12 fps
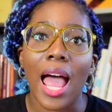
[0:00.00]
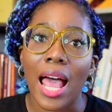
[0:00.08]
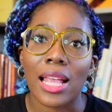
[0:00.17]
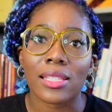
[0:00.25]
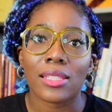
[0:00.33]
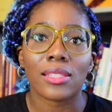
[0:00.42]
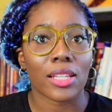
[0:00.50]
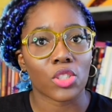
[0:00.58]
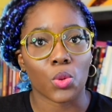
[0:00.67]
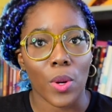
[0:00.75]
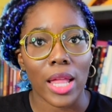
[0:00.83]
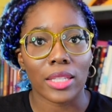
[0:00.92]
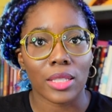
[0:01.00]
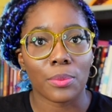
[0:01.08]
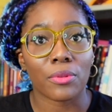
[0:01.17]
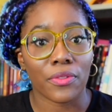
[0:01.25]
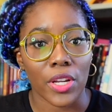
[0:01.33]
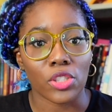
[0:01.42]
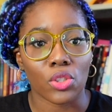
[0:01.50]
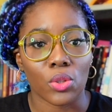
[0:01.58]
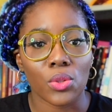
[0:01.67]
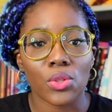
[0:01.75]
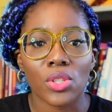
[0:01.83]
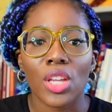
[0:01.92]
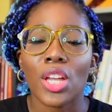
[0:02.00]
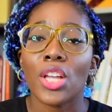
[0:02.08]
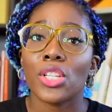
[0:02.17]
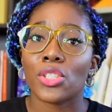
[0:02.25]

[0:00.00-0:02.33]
as sexuality professionals.